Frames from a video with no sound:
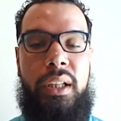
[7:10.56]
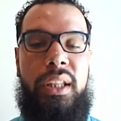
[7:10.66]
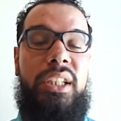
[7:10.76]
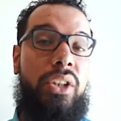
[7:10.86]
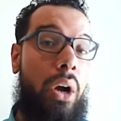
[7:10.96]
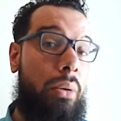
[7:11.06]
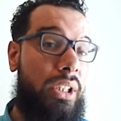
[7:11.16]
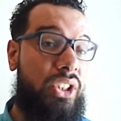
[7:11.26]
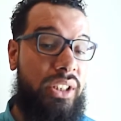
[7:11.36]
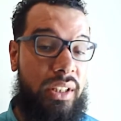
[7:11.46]
These are
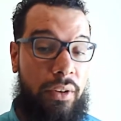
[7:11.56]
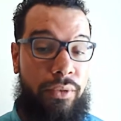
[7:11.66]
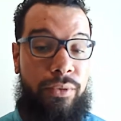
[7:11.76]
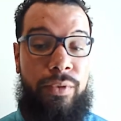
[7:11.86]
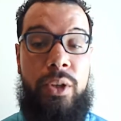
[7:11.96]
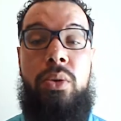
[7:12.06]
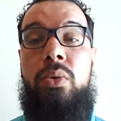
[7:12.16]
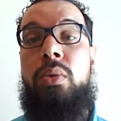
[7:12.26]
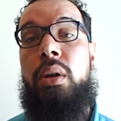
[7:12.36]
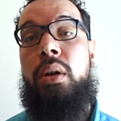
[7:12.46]
only just a few
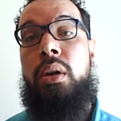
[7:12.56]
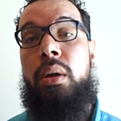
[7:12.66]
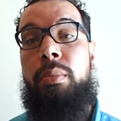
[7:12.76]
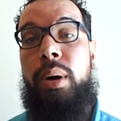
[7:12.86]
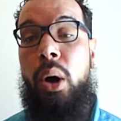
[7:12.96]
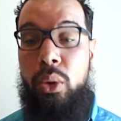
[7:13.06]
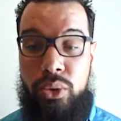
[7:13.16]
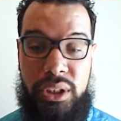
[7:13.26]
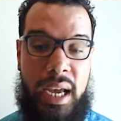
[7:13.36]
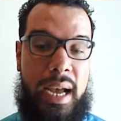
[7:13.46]

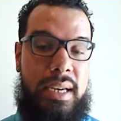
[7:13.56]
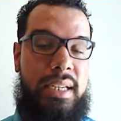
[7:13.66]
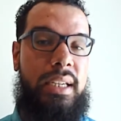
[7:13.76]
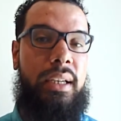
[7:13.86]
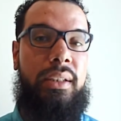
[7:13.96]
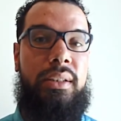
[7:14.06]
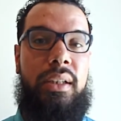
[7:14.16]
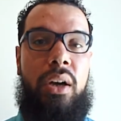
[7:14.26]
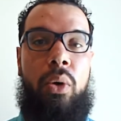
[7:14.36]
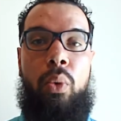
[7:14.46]
post ideas,
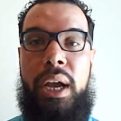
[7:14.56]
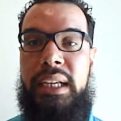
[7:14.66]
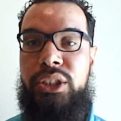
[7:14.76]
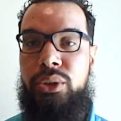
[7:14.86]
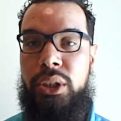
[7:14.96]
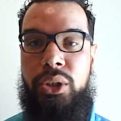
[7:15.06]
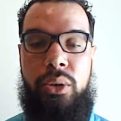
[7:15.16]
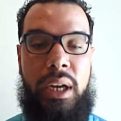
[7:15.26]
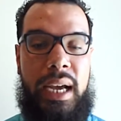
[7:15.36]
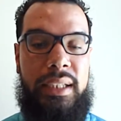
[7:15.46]
uh, ways you can
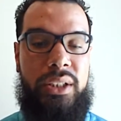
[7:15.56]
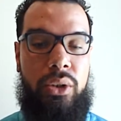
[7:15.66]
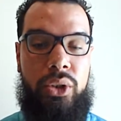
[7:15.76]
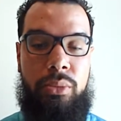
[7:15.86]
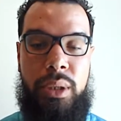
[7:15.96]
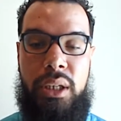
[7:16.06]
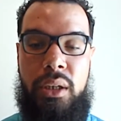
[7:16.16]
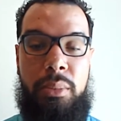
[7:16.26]
utilize social media.